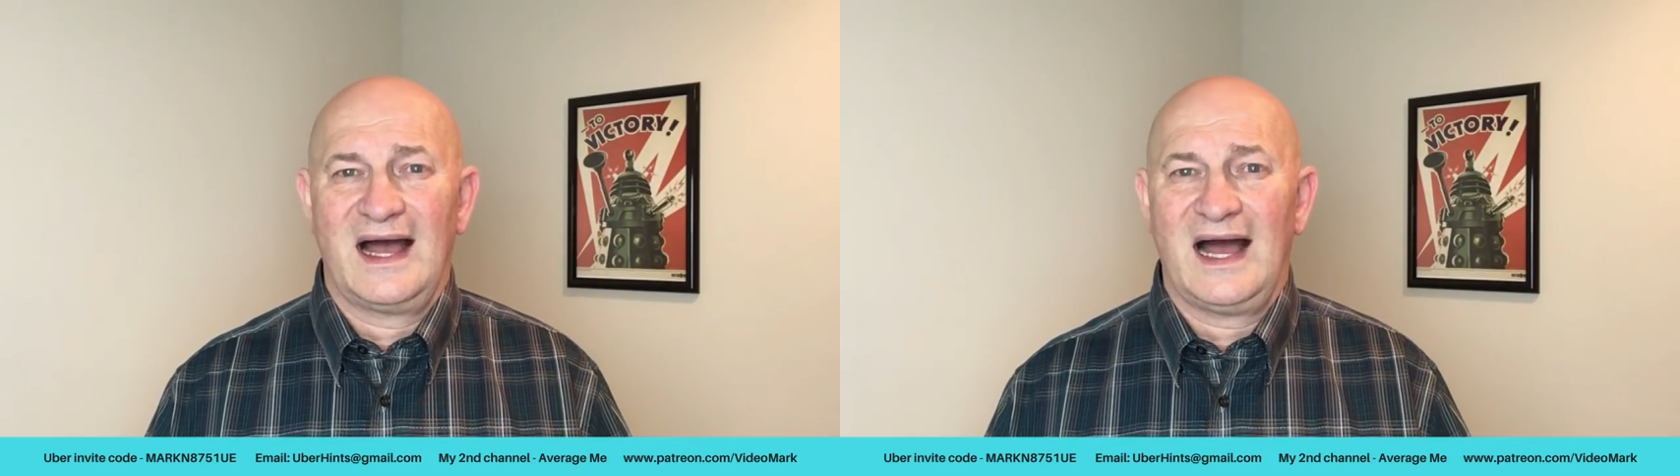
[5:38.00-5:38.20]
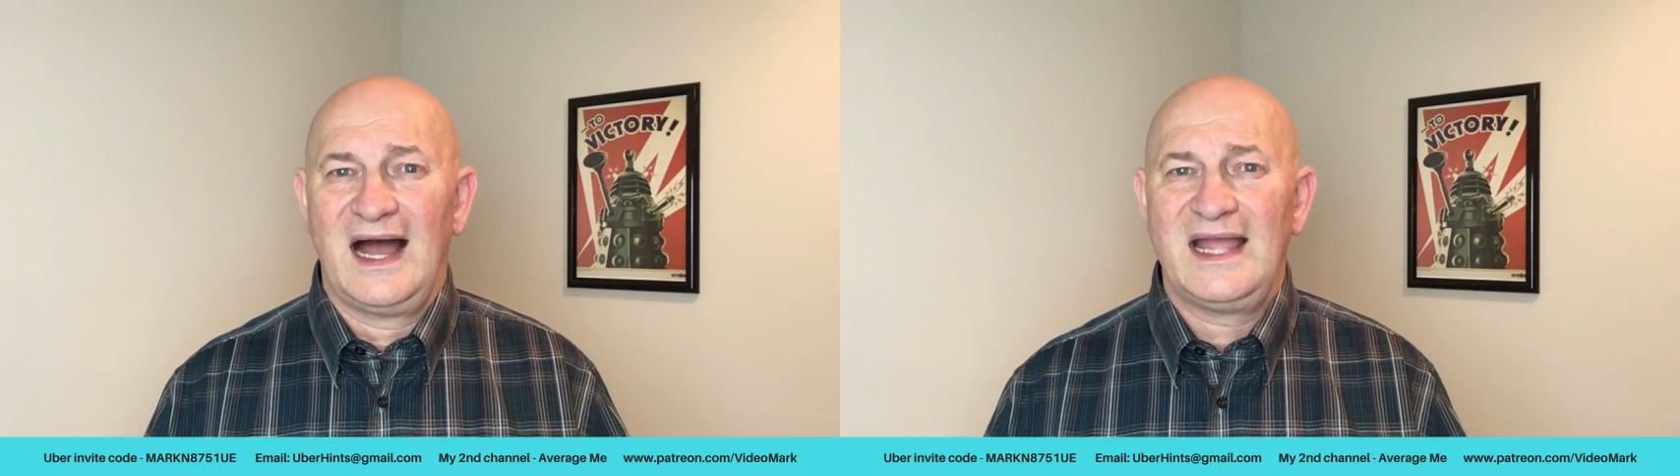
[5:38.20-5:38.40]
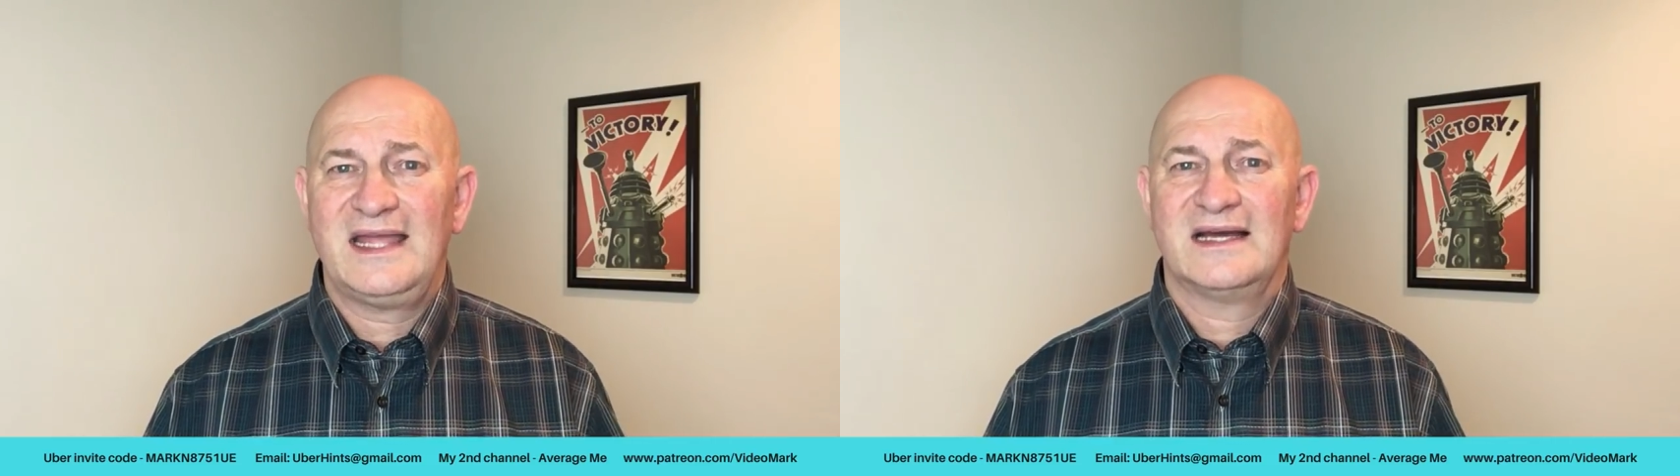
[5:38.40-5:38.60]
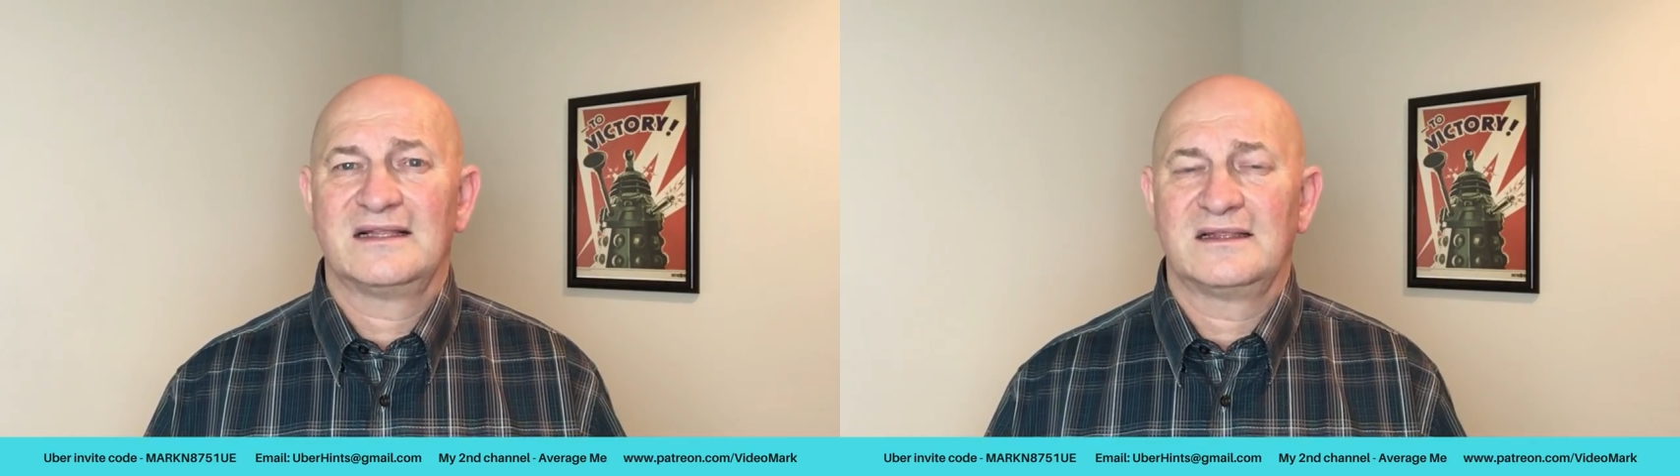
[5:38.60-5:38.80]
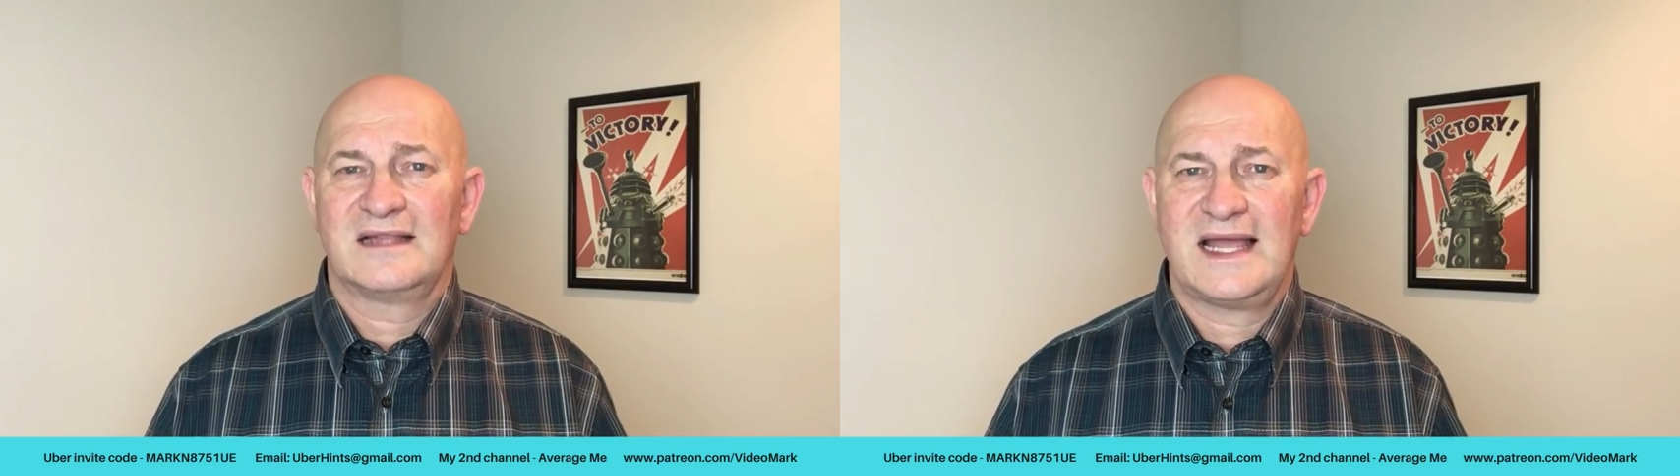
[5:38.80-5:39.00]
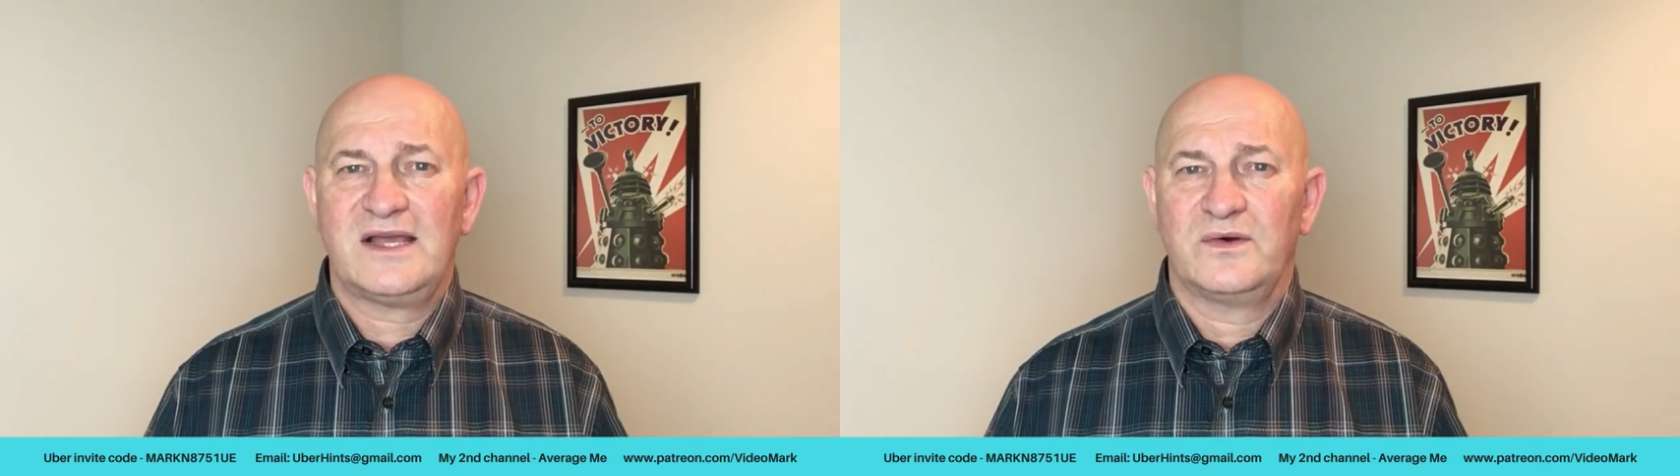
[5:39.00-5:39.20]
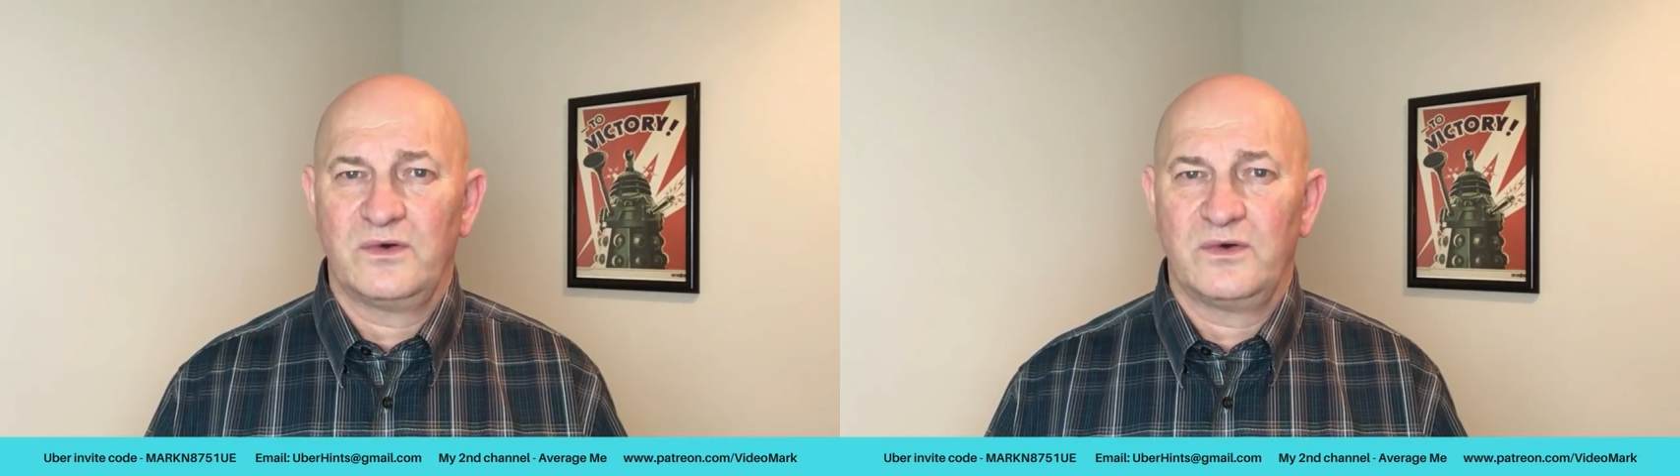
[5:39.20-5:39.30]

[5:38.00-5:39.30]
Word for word: I like